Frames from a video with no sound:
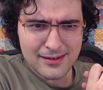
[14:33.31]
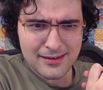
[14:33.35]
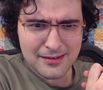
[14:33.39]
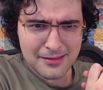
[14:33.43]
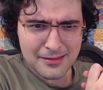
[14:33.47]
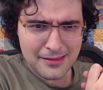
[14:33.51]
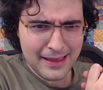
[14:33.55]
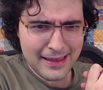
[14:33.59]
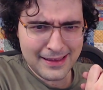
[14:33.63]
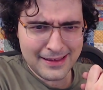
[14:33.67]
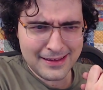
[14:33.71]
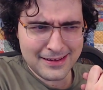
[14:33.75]

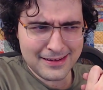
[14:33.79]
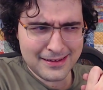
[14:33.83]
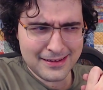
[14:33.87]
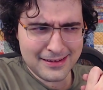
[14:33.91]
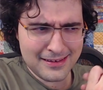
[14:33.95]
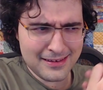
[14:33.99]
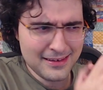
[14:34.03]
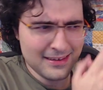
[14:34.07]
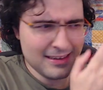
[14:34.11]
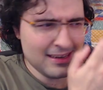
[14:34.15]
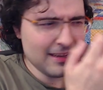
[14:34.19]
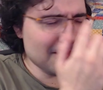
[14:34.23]
Like,
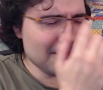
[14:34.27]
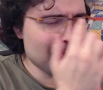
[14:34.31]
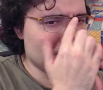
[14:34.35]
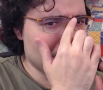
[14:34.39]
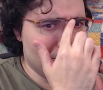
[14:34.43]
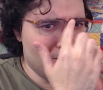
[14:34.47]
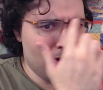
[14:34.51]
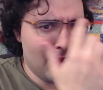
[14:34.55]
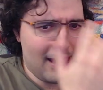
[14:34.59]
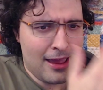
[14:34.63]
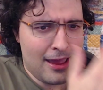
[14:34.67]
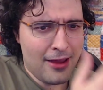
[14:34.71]

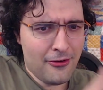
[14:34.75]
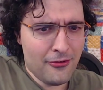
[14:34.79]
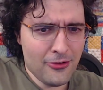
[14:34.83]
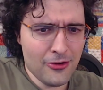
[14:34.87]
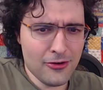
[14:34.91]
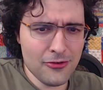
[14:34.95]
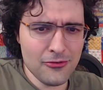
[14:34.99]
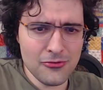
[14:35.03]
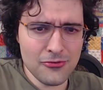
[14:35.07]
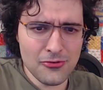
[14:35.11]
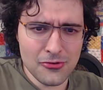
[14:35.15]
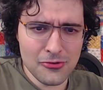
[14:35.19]
neither
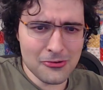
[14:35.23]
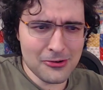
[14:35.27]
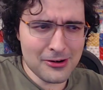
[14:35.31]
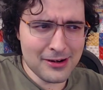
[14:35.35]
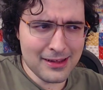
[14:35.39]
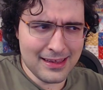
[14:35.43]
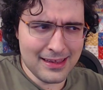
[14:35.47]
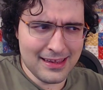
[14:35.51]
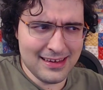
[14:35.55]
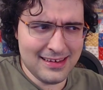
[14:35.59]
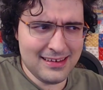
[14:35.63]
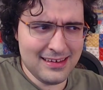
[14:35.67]
Harrow nor
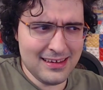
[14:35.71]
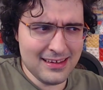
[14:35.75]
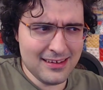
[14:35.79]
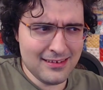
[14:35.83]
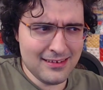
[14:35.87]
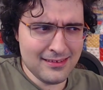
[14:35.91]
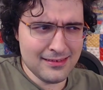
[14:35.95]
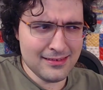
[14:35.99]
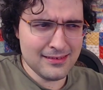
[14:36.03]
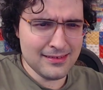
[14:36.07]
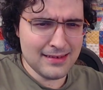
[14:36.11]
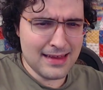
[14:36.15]

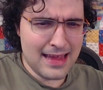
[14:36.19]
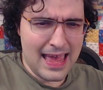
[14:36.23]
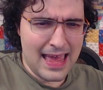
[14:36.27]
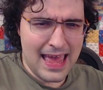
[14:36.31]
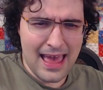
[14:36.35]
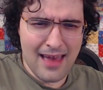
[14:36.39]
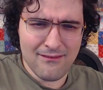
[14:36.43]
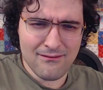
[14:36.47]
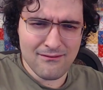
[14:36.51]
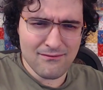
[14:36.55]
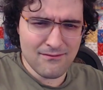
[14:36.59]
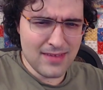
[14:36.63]
Gideon
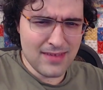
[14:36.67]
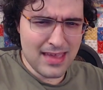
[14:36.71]
have